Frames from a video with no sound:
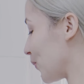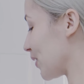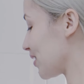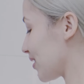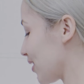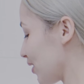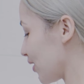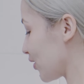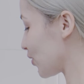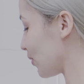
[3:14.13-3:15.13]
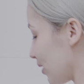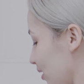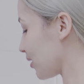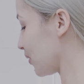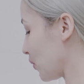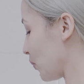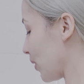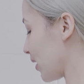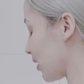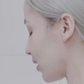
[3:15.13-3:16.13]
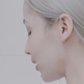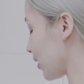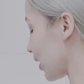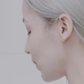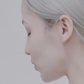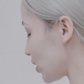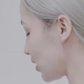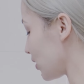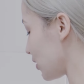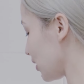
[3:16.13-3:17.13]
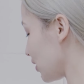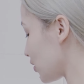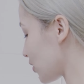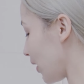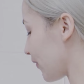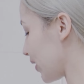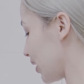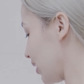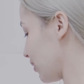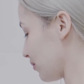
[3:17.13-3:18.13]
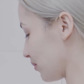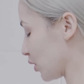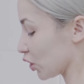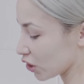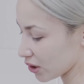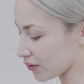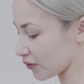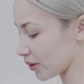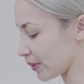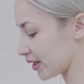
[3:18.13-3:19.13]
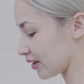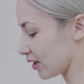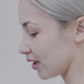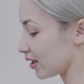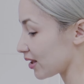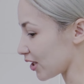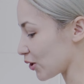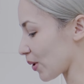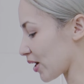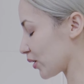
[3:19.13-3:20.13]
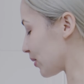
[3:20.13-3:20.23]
once the tuna with the kimchi soften and cook for a bit, then you add your